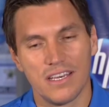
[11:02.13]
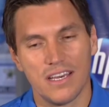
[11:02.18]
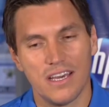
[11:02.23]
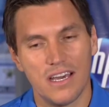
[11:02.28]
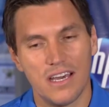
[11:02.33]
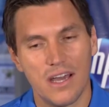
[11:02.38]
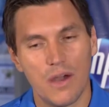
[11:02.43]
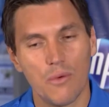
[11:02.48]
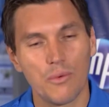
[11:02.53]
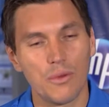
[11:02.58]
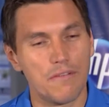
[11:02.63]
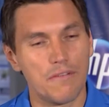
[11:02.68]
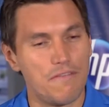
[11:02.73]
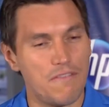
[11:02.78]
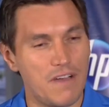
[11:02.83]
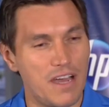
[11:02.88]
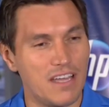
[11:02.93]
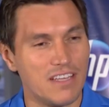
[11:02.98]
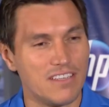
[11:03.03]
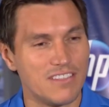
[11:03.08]
I would
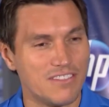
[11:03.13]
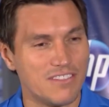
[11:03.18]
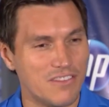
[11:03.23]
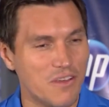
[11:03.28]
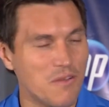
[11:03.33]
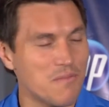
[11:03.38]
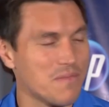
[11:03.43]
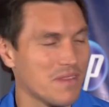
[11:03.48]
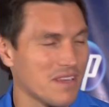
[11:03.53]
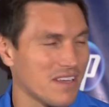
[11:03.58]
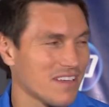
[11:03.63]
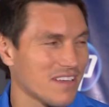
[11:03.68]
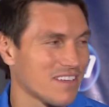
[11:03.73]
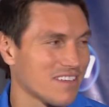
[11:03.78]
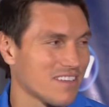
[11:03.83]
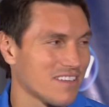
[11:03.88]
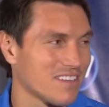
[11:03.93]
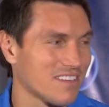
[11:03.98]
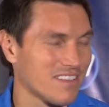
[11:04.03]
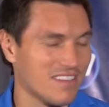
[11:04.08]
find something
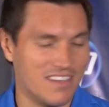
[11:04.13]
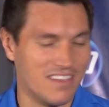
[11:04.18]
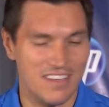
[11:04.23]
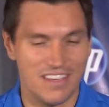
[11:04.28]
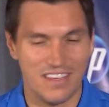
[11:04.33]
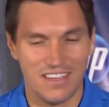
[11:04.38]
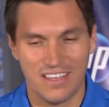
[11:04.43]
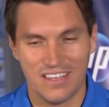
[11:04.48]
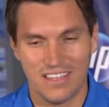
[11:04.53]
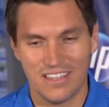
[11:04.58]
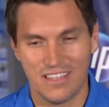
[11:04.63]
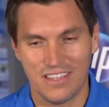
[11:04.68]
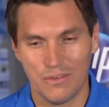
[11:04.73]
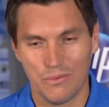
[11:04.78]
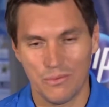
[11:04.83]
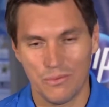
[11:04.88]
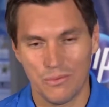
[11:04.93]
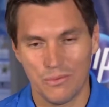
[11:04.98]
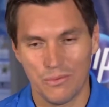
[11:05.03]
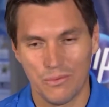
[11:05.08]
that
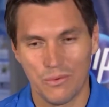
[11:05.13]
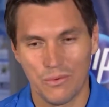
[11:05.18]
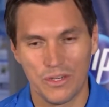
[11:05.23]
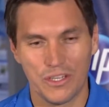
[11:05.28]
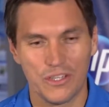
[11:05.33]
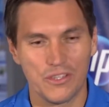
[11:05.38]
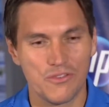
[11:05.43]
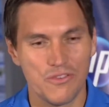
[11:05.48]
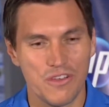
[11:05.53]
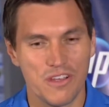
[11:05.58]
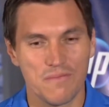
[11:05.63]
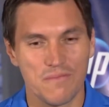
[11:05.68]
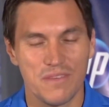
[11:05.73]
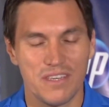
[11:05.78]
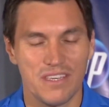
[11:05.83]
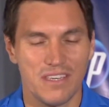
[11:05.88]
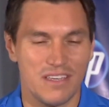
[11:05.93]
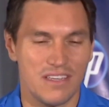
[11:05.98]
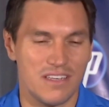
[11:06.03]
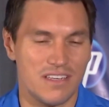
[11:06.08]
would intrigue
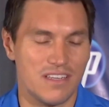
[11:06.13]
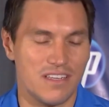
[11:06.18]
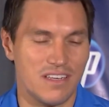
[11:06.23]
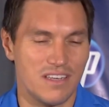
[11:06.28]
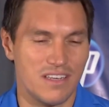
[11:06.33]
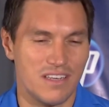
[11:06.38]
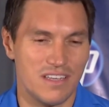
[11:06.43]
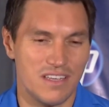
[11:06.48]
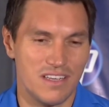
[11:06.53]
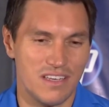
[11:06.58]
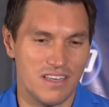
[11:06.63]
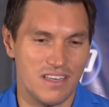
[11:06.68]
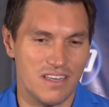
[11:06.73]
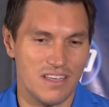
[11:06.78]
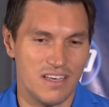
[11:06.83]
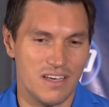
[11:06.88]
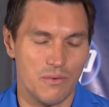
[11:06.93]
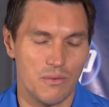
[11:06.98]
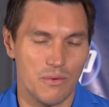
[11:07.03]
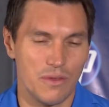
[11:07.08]
me,
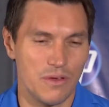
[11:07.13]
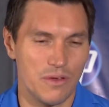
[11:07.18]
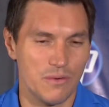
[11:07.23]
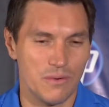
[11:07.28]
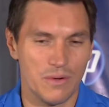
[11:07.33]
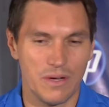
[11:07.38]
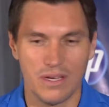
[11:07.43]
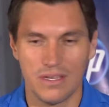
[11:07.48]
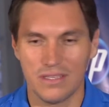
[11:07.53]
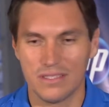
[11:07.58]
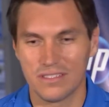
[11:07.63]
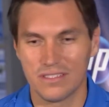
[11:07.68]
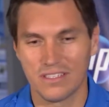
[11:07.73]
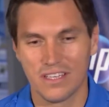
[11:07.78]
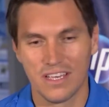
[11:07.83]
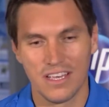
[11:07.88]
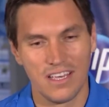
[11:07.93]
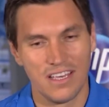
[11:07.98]
and whether it was